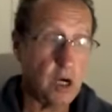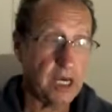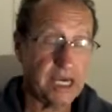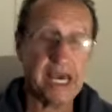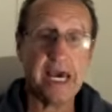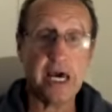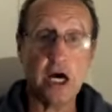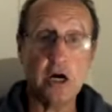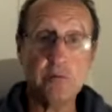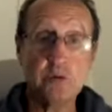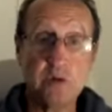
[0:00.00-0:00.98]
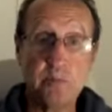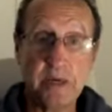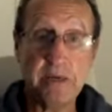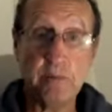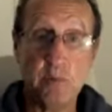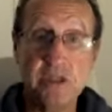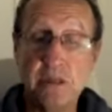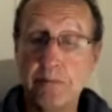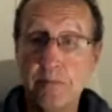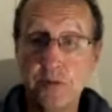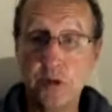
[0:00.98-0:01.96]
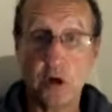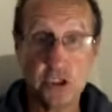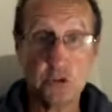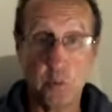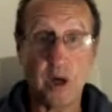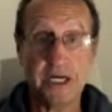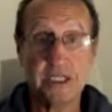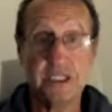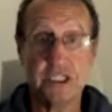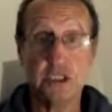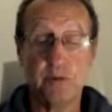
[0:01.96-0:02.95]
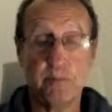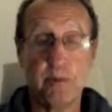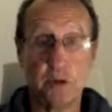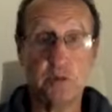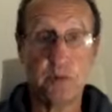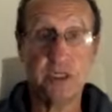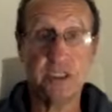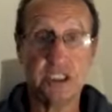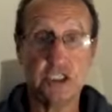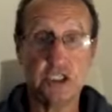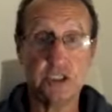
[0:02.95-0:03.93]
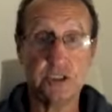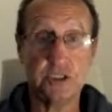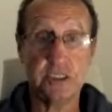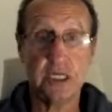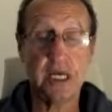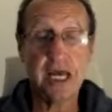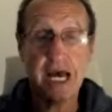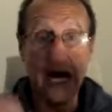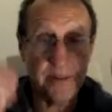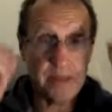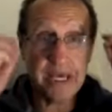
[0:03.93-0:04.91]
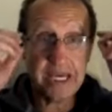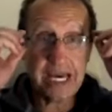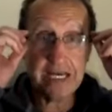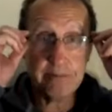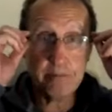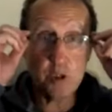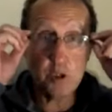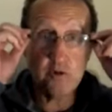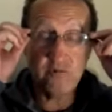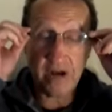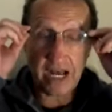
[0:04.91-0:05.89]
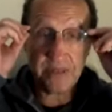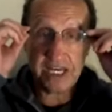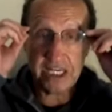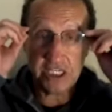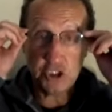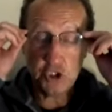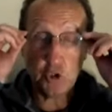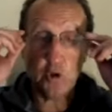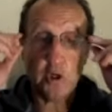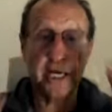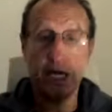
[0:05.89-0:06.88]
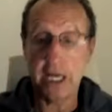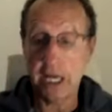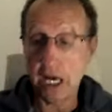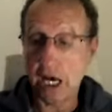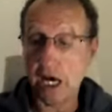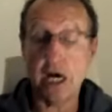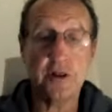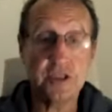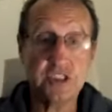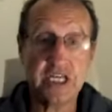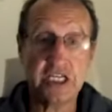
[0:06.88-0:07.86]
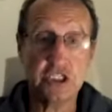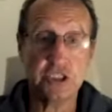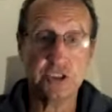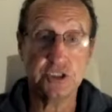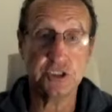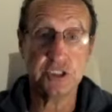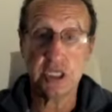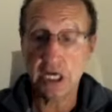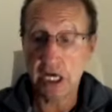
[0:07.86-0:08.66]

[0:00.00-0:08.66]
care homes with people with not just one condition, but multiple conditions, and they can move and they enjoy the sessions.